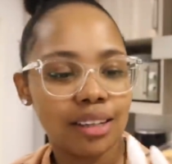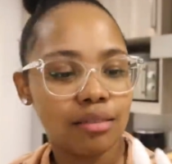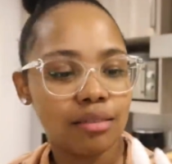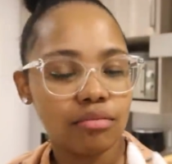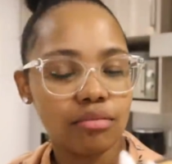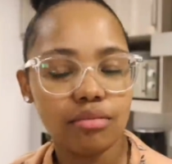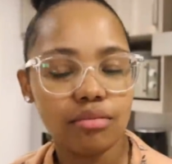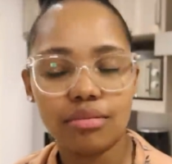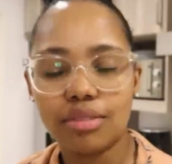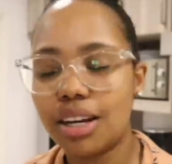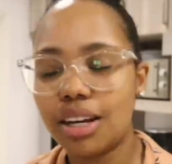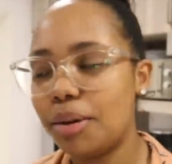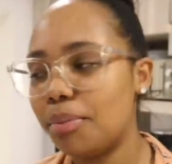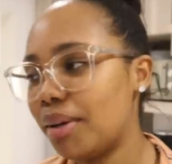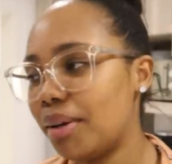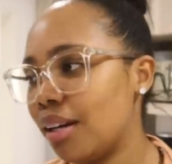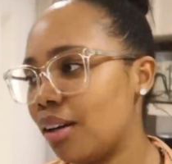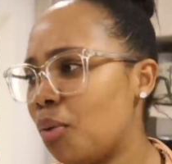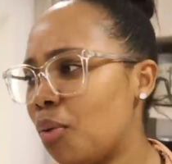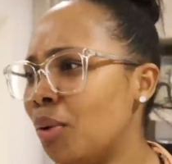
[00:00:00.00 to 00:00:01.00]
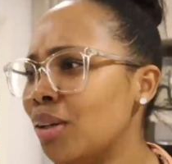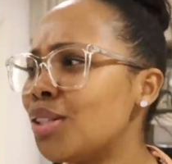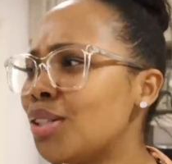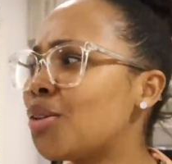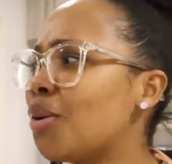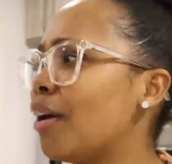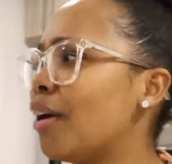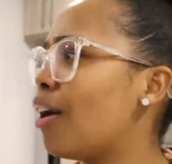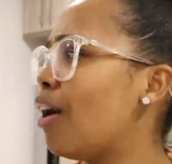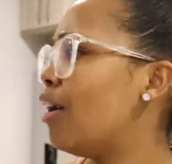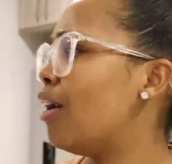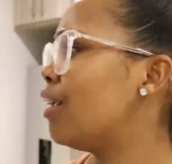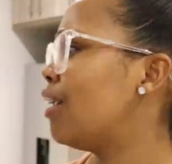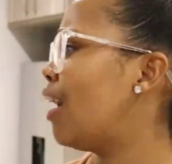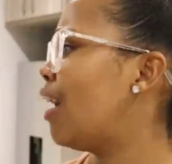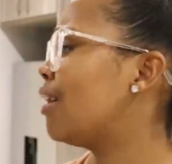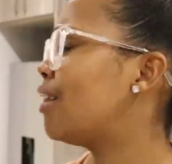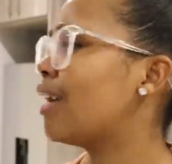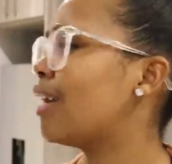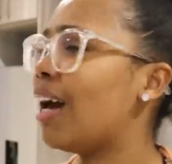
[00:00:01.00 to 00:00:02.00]
mm, cupcake. What's going
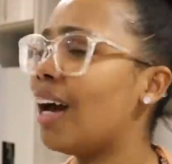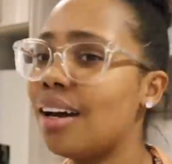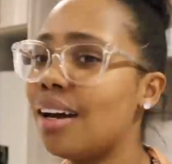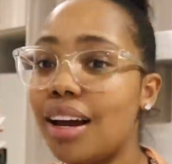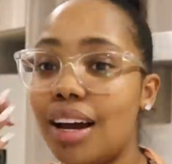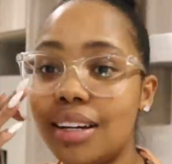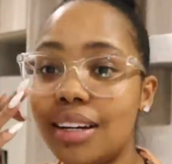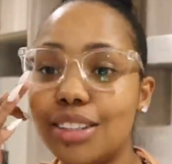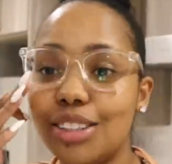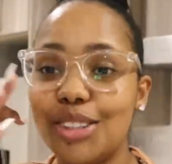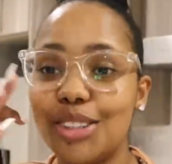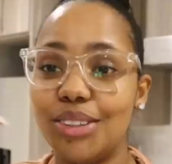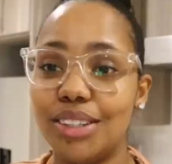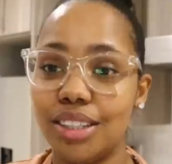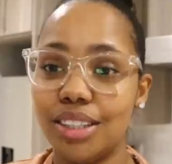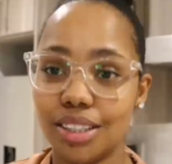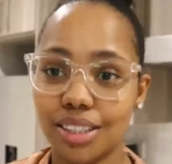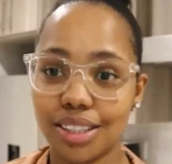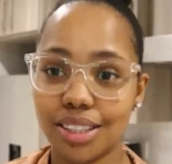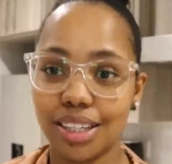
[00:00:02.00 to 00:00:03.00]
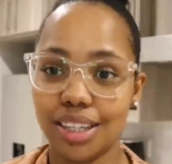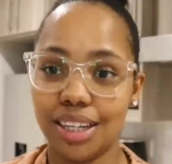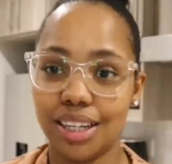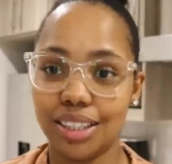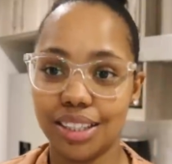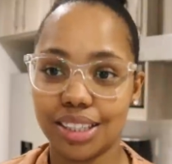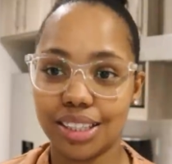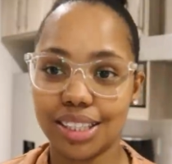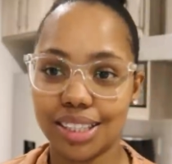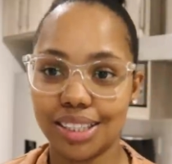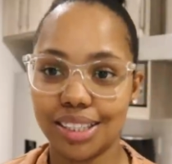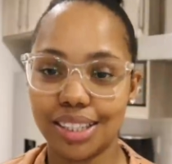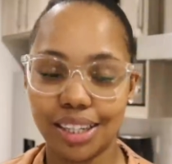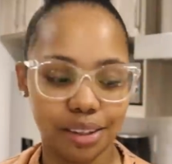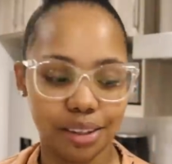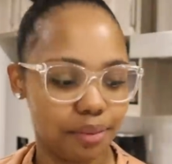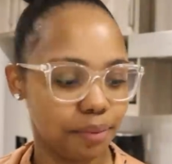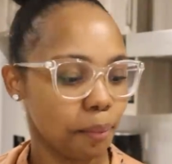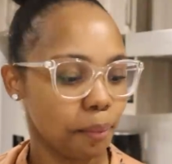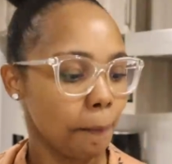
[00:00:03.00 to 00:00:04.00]
on? I think I need to eat and I need to sit
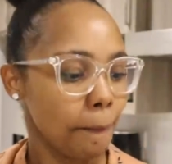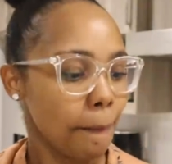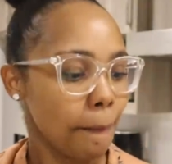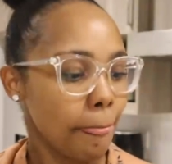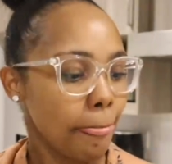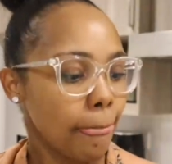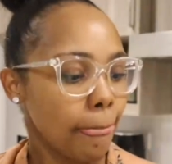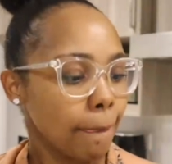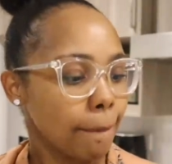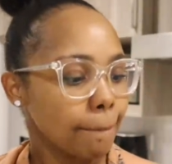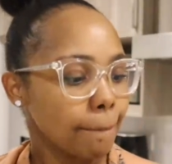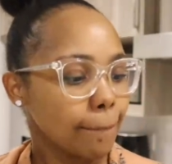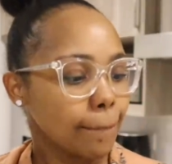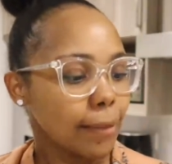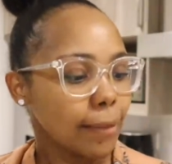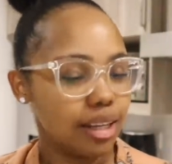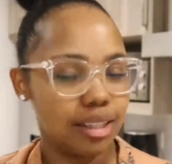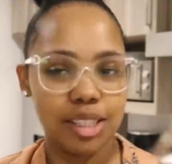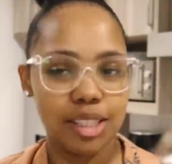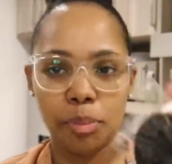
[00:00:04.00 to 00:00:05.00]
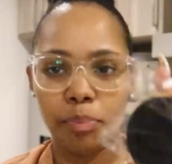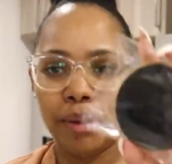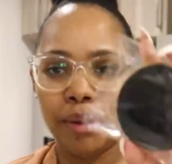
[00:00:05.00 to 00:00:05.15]
down. It's a